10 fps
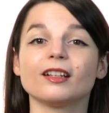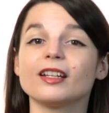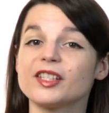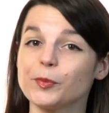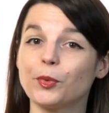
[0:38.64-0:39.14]

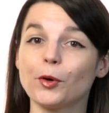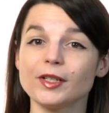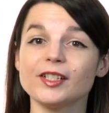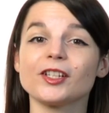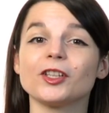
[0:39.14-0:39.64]
It's
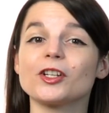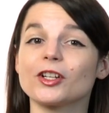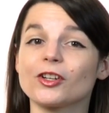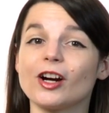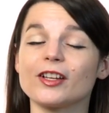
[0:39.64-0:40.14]
important to look
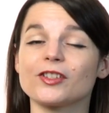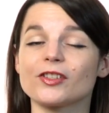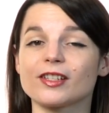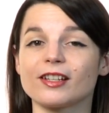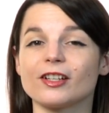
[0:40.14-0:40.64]
across your
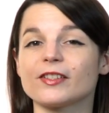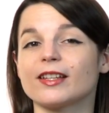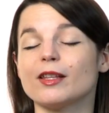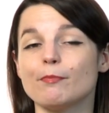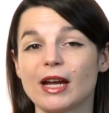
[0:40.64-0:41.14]
skills
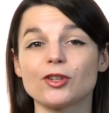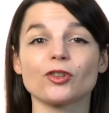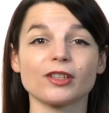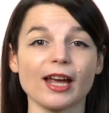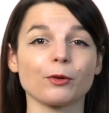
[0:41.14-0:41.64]
in the
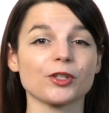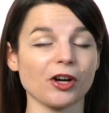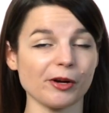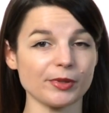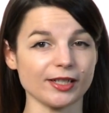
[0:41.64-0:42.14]
major language
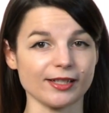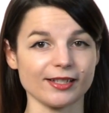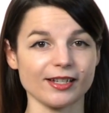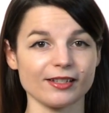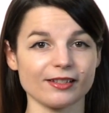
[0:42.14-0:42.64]

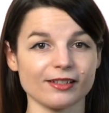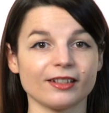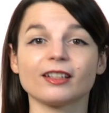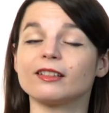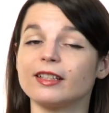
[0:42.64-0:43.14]
competencies:
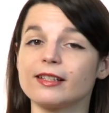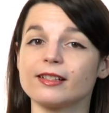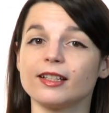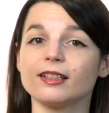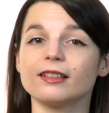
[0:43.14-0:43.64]

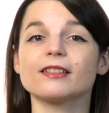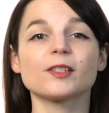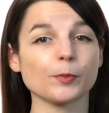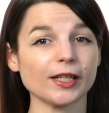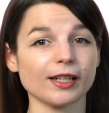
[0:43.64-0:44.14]
listening,
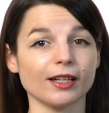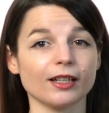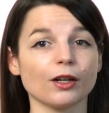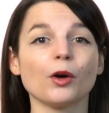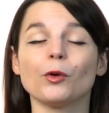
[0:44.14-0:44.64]
speaking,
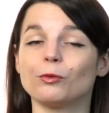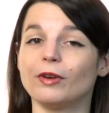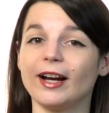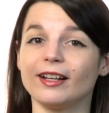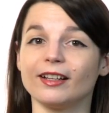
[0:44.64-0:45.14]

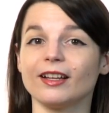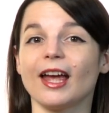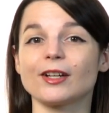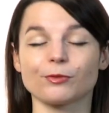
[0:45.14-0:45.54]
writing, and